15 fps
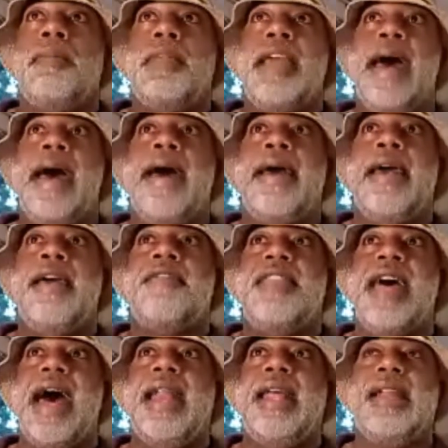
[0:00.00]
if
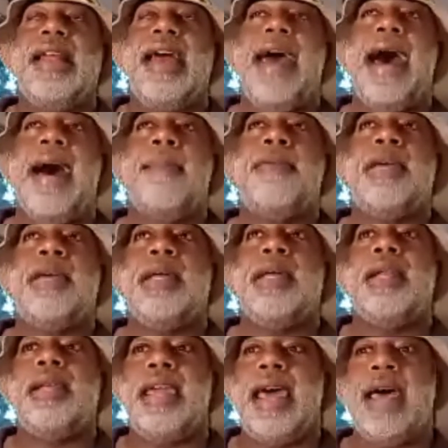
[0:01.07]
that had
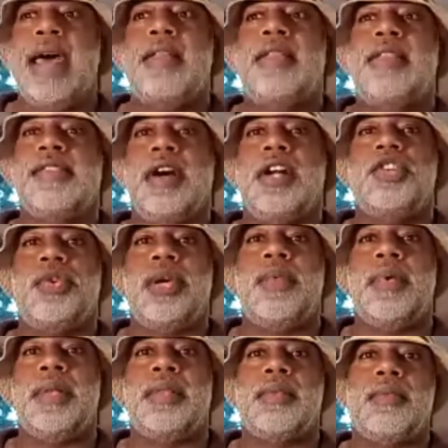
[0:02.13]
happened, this country
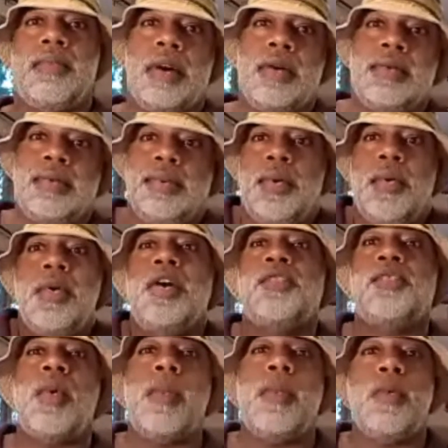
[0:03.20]
would, well, who
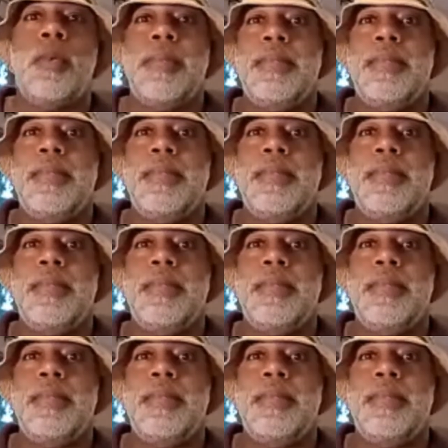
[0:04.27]
knows what